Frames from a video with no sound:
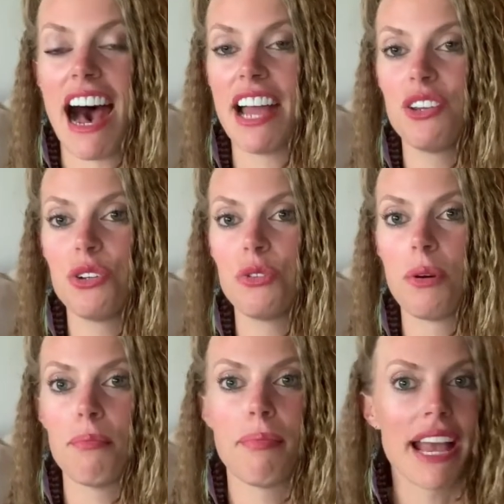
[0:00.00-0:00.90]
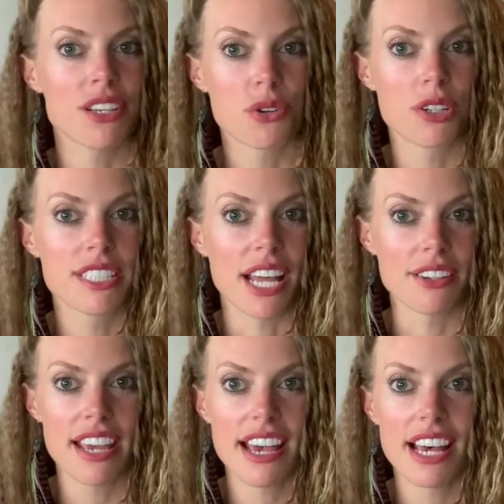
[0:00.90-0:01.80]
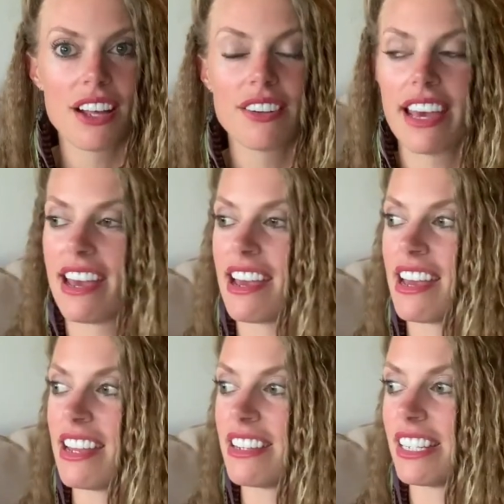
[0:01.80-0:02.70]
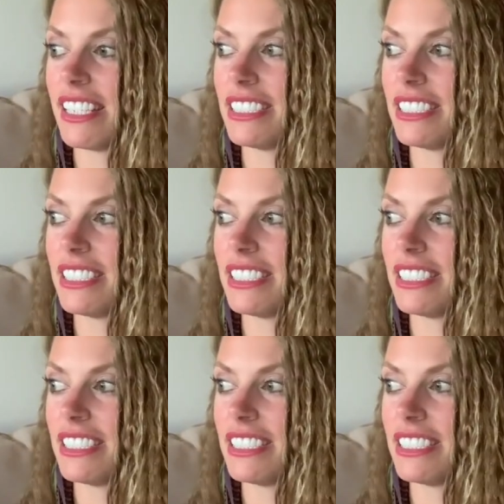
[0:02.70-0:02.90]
I do bike tours downtown and